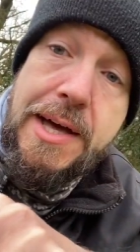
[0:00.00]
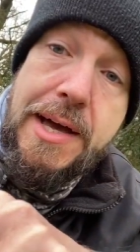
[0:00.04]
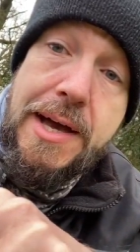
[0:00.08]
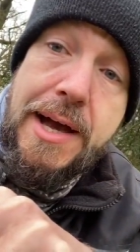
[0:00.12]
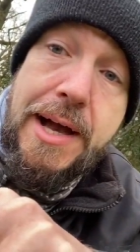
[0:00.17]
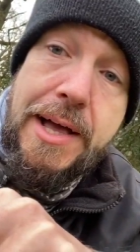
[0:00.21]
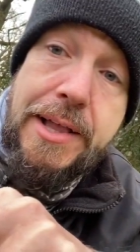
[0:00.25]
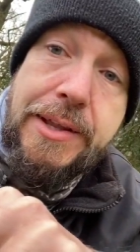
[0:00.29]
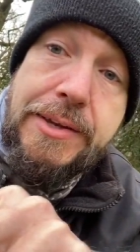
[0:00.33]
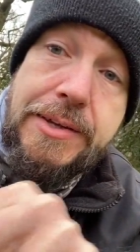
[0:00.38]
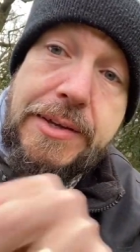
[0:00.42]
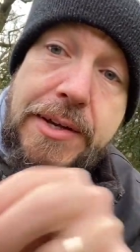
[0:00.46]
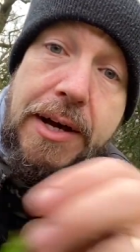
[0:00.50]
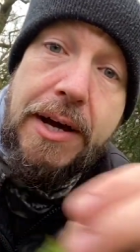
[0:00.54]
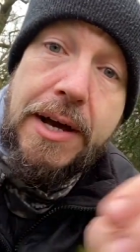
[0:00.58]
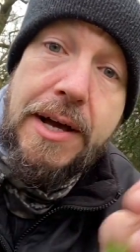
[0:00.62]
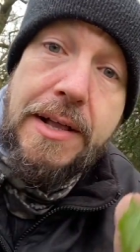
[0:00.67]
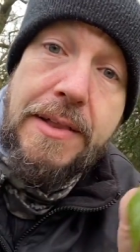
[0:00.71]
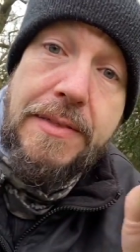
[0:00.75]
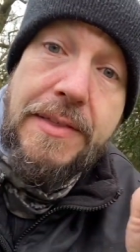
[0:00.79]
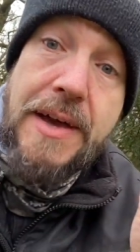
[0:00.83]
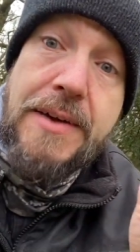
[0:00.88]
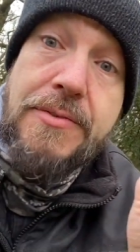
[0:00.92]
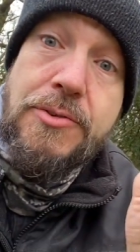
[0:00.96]
and
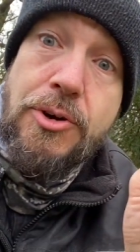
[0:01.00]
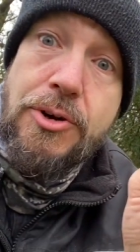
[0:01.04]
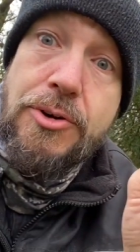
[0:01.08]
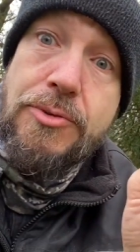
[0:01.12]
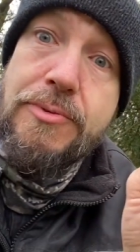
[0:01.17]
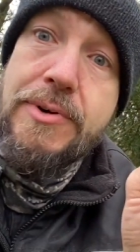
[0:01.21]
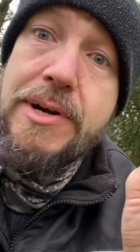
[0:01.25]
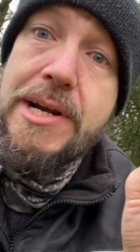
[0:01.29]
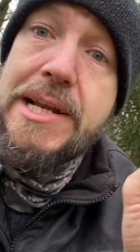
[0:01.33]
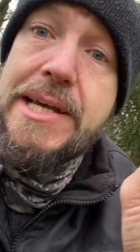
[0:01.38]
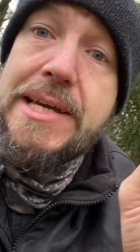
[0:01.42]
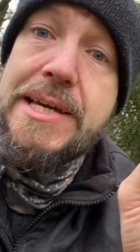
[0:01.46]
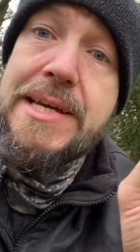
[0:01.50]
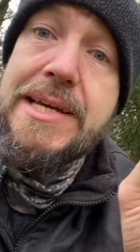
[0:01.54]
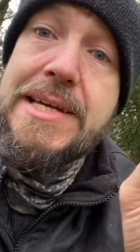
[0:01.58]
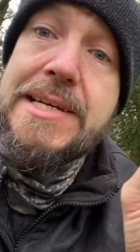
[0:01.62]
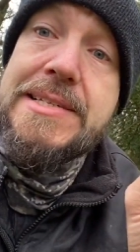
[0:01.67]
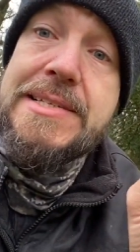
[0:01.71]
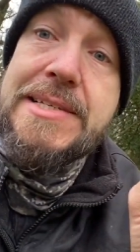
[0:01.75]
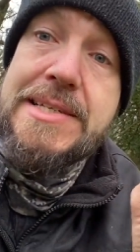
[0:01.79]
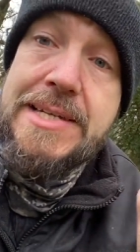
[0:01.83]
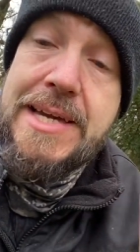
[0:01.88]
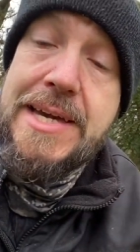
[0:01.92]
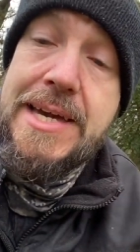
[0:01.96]
uh, they've got a really
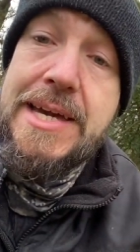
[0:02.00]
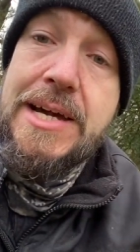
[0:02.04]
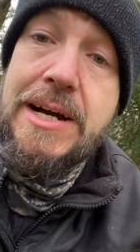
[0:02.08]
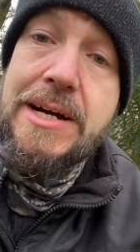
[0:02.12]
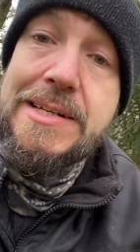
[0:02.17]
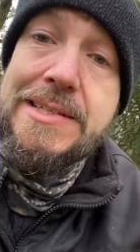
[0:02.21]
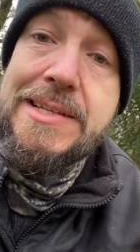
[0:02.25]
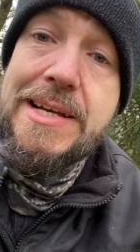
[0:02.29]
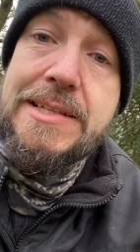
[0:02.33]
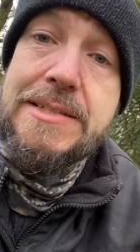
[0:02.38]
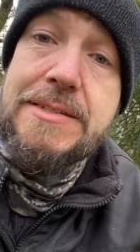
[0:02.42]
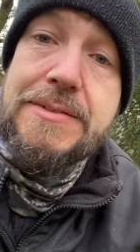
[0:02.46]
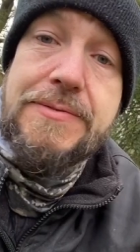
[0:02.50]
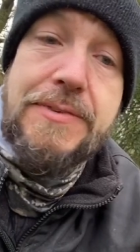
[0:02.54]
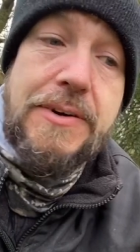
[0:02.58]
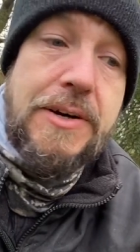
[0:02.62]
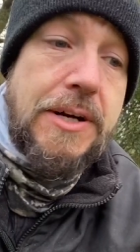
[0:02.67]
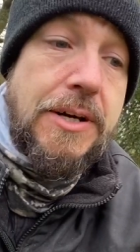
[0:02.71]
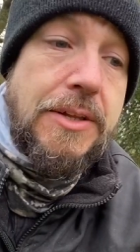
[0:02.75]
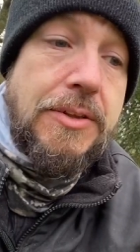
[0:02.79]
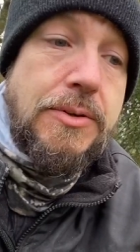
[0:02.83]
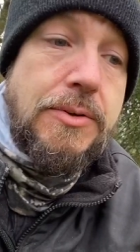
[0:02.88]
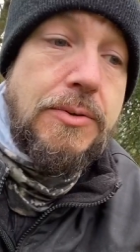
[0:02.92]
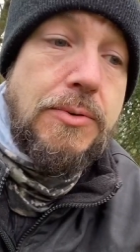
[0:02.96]
easy key
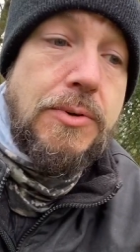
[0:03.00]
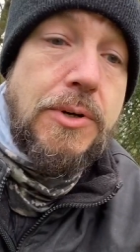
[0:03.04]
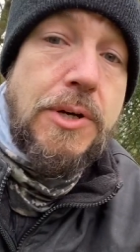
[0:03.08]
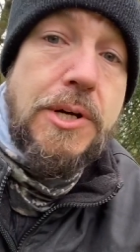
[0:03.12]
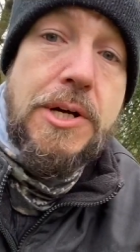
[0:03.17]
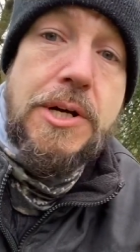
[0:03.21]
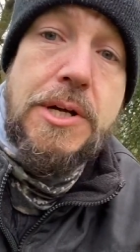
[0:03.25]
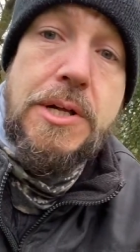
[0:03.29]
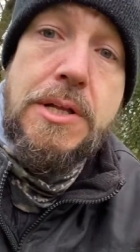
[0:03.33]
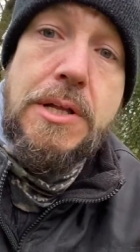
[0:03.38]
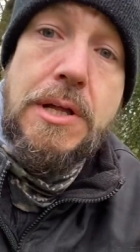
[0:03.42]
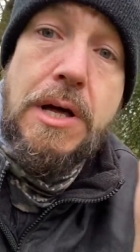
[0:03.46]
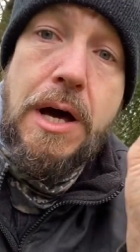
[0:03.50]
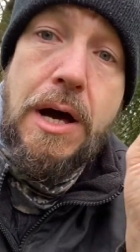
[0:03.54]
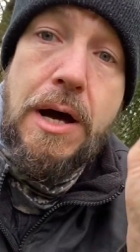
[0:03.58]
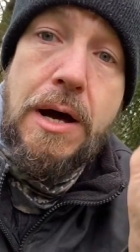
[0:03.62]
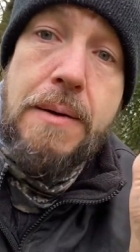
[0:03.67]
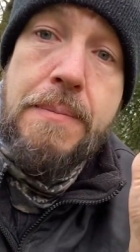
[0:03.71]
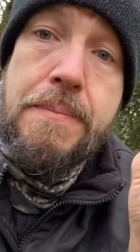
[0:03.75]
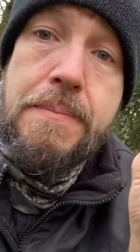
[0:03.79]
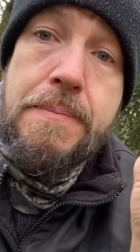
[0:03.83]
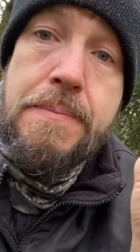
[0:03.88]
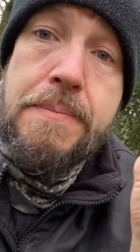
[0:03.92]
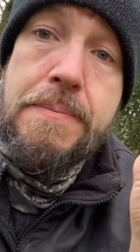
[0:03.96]
identifier that will
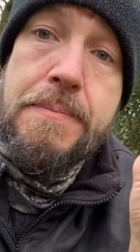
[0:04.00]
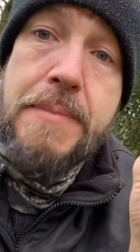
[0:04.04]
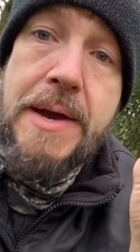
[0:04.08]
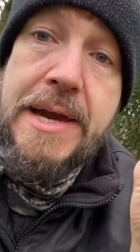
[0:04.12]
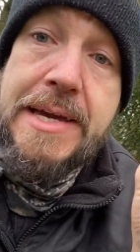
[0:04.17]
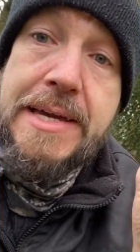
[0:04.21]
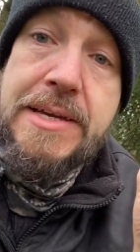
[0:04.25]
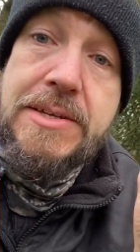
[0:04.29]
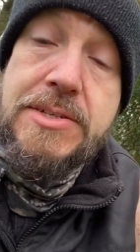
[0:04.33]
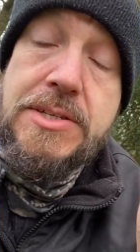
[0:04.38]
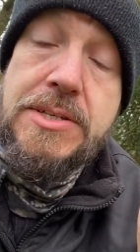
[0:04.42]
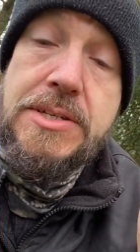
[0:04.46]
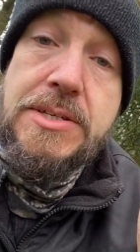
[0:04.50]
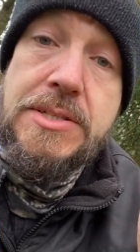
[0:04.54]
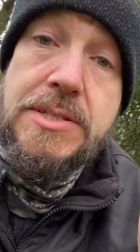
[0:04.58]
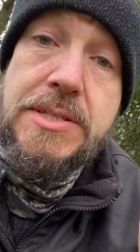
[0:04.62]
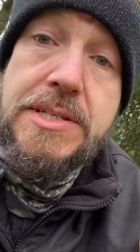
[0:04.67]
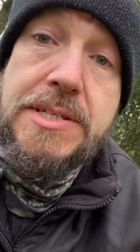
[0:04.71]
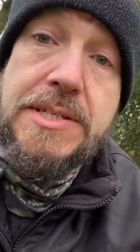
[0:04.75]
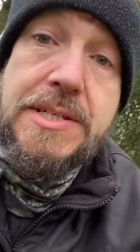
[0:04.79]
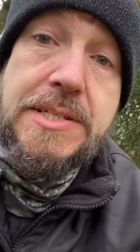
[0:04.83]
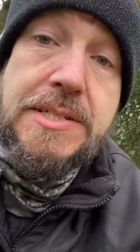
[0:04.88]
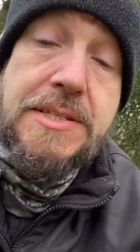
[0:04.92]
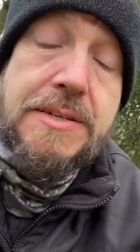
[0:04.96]
um, make it so
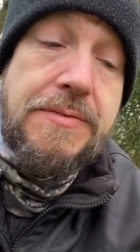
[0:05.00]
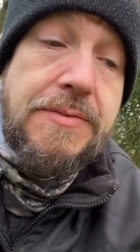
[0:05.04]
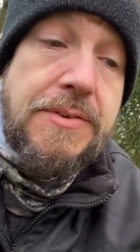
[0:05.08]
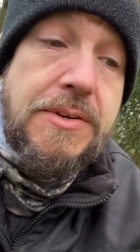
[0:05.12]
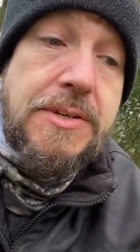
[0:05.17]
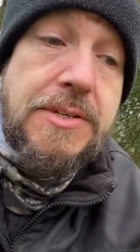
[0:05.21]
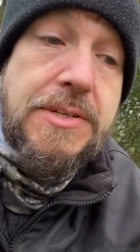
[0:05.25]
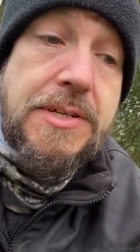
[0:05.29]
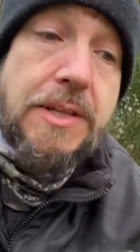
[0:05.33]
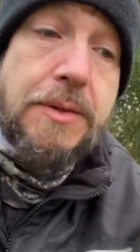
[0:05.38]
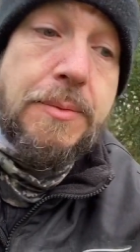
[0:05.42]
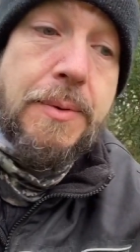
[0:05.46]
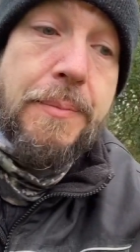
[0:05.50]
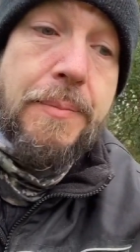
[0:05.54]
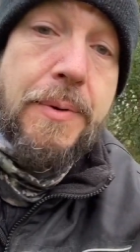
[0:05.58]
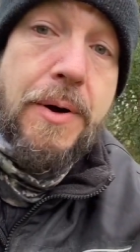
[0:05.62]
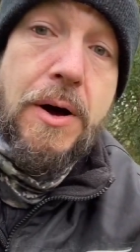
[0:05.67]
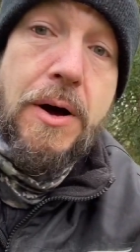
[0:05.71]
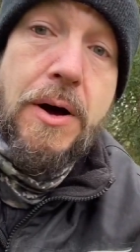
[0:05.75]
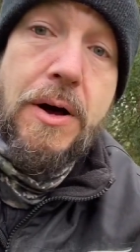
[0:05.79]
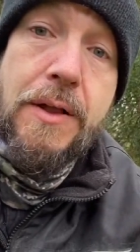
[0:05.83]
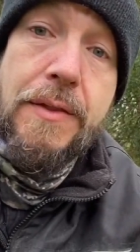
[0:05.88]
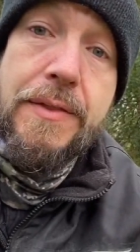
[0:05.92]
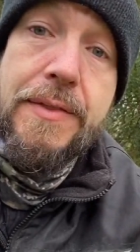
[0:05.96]
it's easy for you to tell them
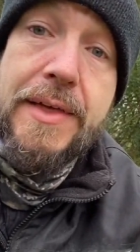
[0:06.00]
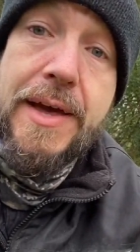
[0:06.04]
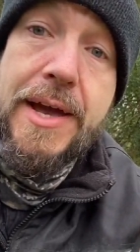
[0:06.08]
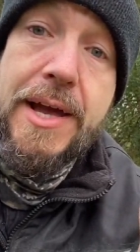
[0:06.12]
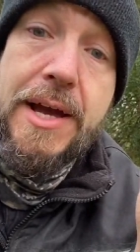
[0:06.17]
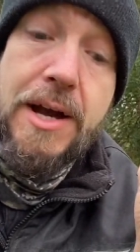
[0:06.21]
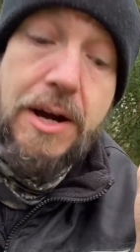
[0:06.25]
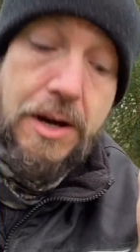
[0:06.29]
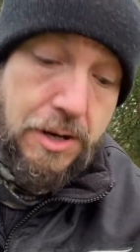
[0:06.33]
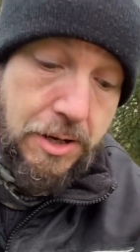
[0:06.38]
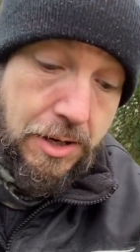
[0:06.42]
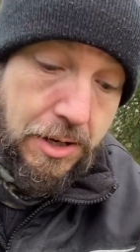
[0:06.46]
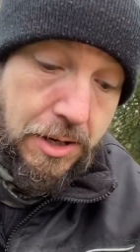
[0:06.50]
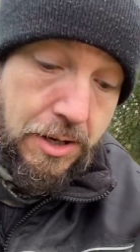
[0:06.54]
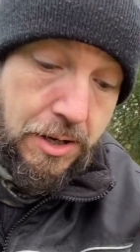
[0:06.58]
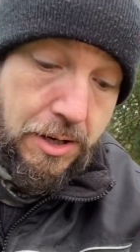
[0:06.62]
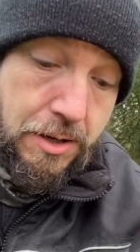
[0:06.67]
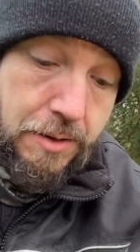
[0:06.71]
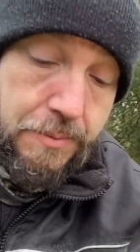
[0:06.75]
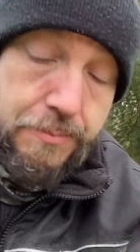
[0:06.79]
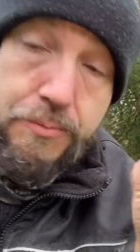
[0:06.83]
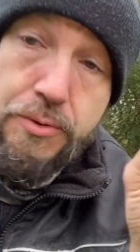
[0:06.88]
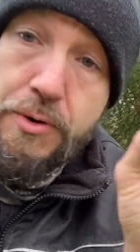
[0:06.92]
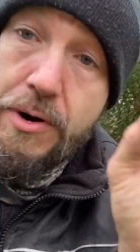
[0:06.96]
apart. They
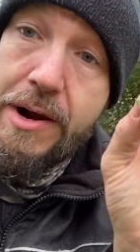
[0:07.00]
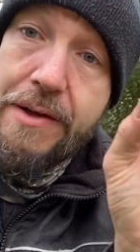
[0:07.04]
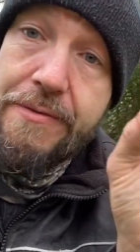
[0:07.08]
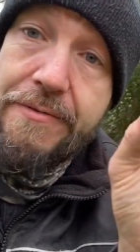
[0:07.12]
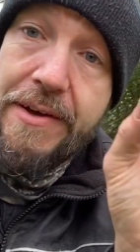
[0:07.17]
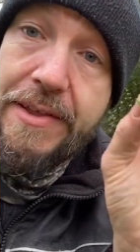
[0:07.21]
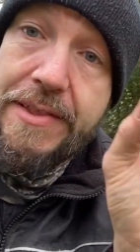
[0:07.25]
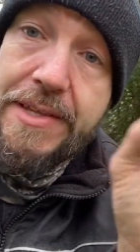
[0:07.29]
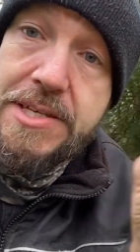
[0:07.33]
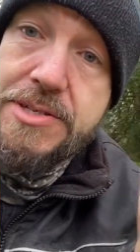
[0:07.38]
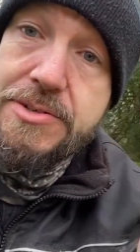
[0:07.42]
are prolific. These